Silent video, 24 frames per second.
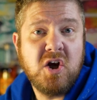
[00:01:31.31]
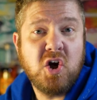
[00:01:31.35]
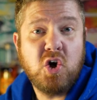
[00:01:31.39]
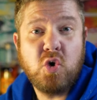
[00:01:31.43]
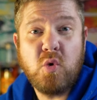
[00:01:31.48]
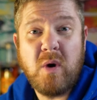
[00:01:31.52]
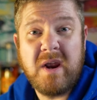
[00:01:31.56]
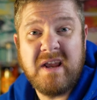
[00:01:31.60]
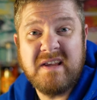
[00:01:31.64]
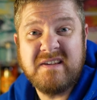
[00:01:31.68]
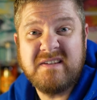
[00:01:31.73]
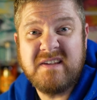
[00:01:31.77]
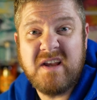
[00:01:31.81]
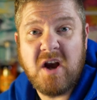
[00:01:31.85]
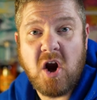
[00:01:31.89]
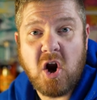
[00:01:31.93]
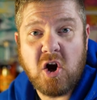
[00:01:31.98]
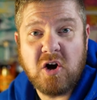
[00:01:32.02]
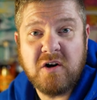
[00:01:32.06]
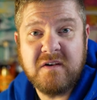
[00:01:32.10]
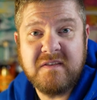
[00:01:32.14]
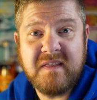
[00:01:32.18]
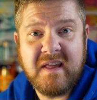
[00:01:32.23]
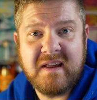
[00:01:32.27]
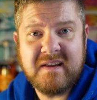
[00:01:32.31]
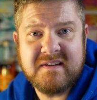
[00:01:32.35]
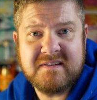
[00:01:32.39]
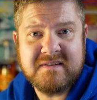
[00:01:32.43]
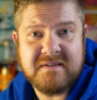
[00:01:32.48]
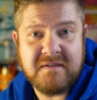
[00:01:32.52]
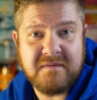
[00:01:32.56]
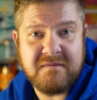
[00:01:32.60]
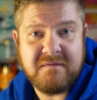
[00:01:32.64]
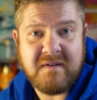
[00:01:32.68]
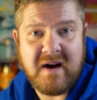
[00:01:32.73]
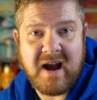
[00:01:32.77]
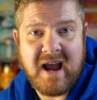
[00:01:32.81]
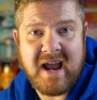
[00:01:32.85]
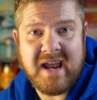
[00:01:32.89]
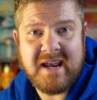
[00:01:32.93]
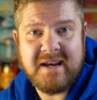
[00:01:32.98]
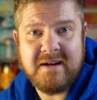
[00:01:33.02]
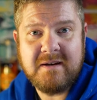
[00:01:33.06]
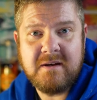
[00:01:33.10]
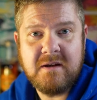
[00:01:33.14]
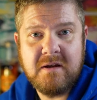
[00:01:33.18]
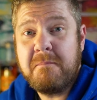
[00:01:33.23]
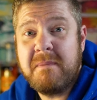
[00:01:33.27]
crazy hard things to
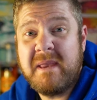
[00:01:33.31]
find,